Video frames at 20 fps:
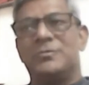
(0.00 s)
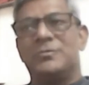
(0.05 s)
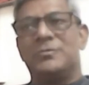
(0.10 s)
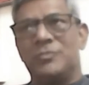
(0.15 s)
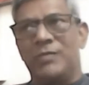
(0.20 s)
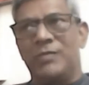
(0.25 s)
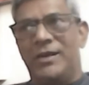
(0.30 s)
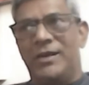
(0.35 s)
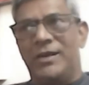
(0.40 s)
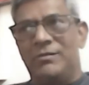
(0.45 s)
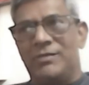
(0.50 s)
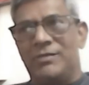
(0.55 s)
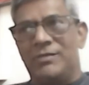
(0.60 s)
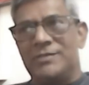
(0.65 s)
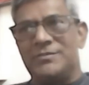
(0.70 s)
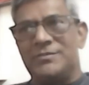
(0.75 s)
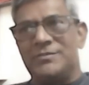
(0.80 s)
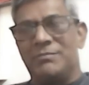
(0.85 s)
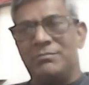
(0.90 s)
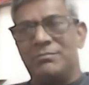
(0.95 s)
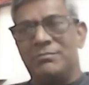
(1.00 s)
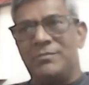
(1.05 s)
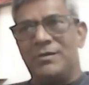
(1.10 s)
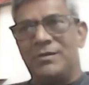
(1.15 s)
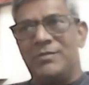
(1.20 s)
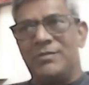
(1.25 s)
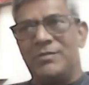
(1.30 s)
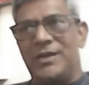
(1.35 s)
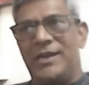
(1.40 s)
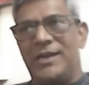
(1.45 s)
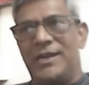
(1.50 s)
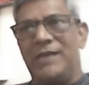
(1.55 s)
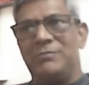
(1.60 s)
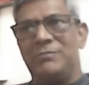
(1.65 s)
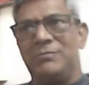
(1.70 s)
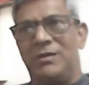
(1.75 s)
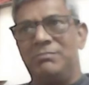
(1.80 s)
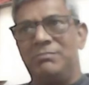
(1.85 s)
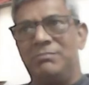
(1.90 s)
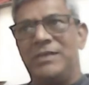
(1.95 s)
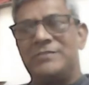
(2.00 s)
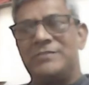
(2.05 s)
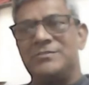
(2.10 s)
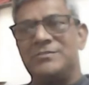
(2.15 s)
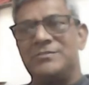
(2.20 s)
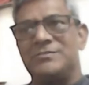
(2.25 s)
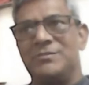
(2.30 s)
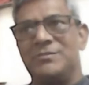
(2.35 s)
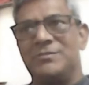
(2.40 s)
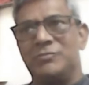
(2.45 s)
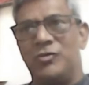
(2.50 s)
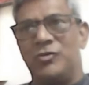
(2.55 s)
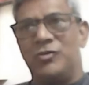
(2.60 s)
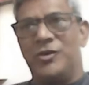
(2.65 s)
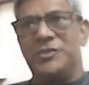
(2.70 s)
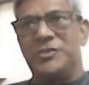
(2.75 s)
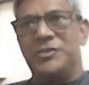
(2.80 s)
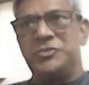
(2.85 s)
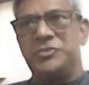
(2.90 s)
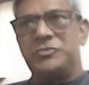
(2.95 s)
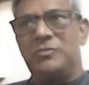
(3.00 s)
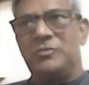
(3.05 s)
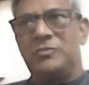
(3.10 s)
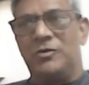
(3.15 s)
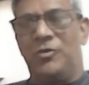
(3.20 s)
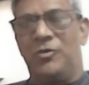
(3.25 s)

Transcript: So when an animal makes some noise